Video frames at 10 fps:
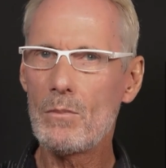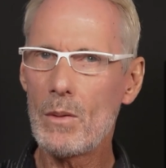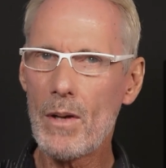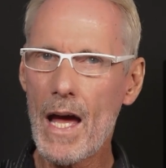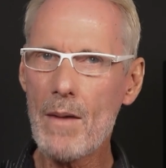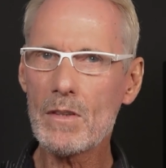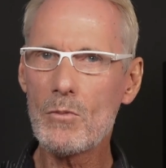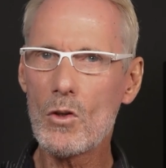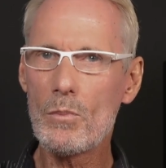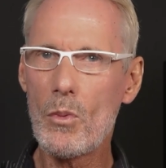But perhaps
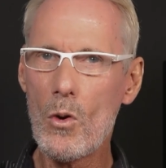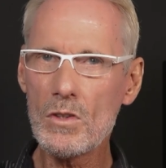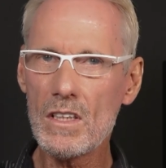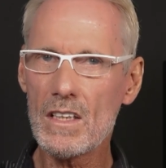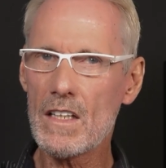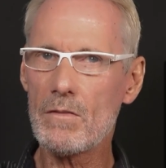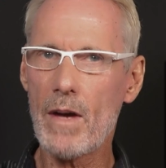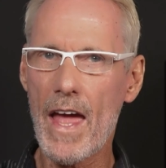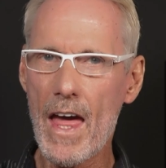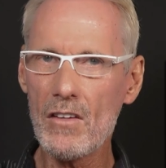more importantly from
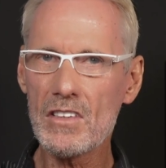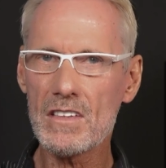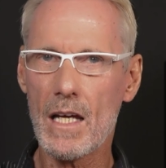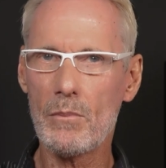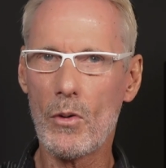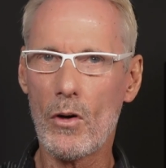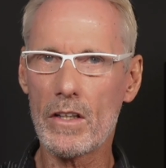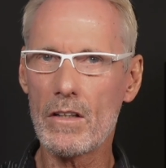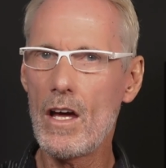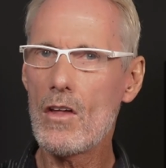a health
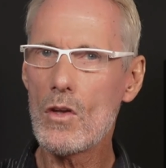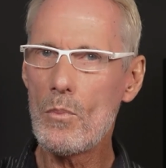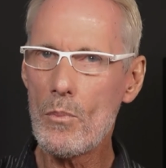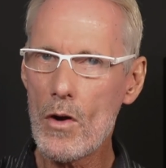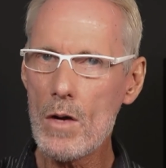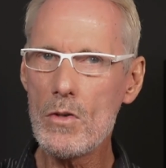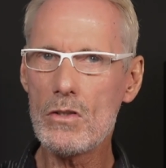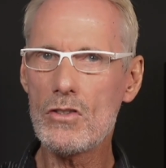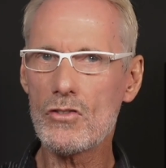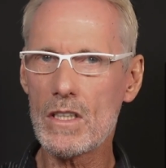standpoint, the
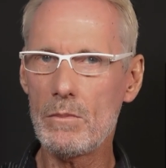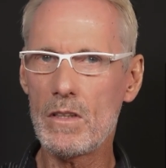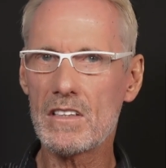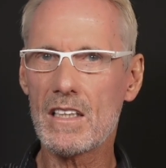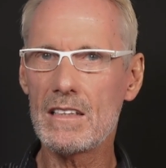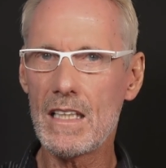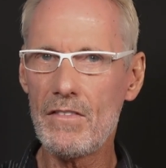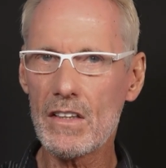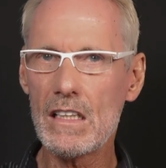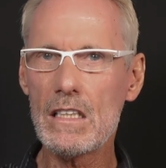berberine treatment
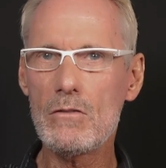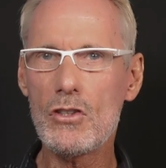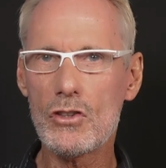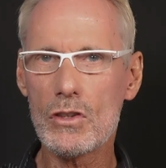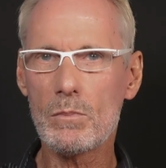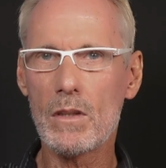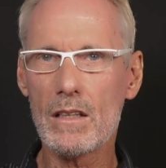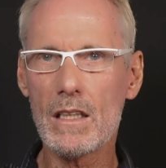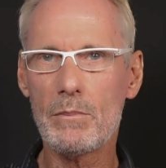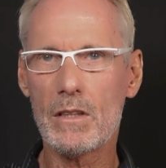significantly reduced blood
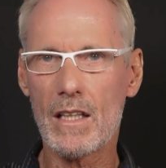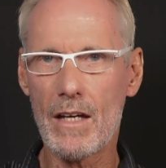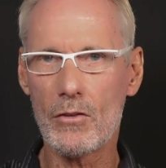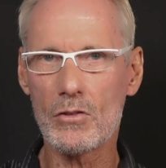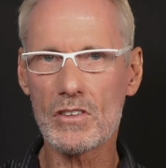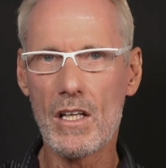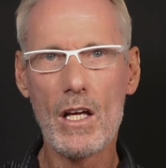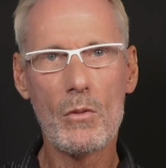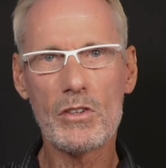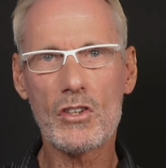lipid levels,
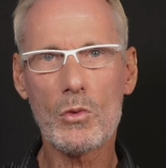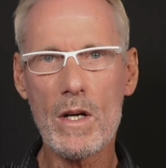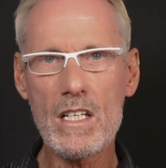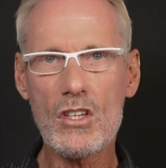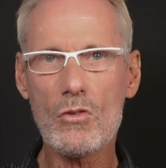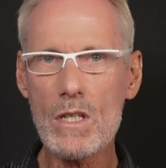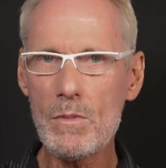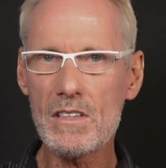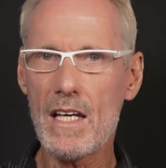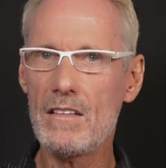with a twenty-three
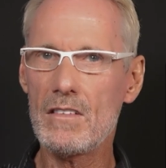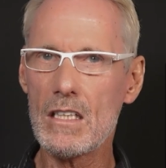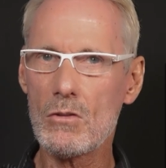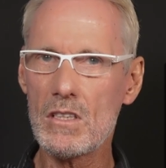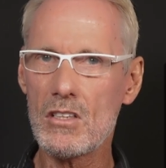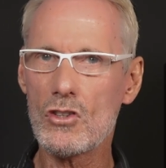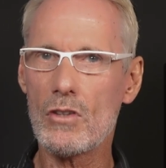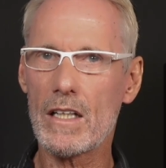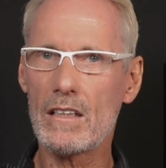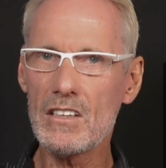percent decrease in
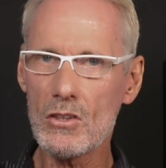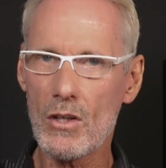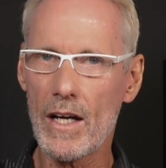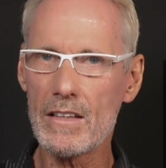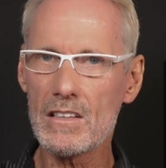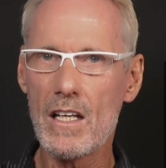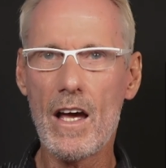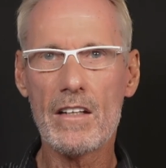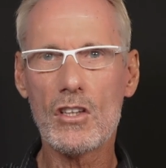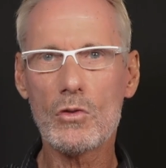triglycerides
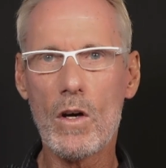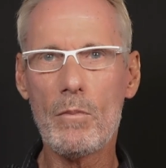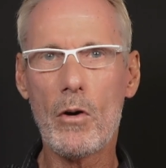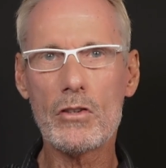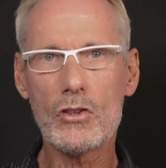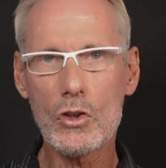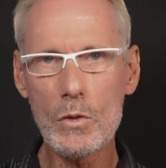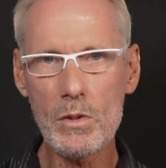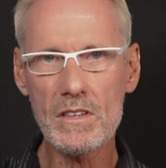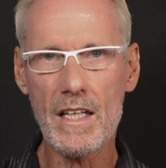and a twelve point
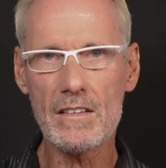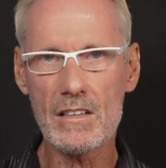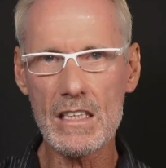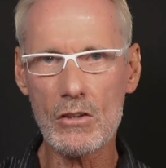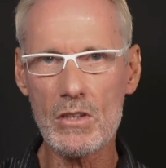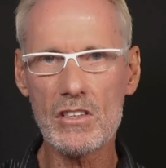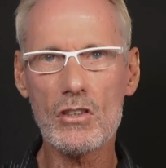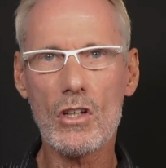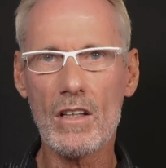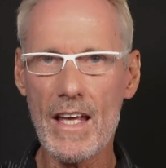two percent decrease
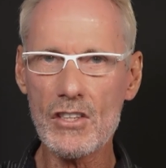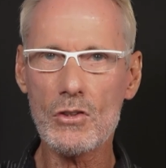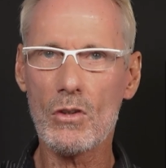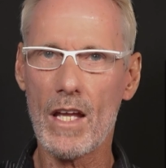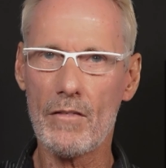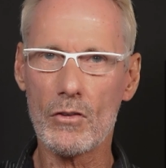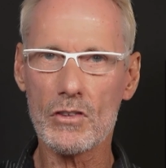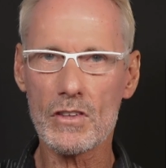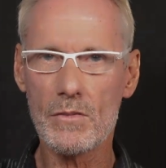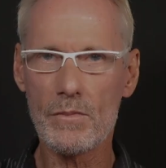in cholesterol
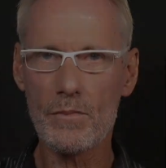levels.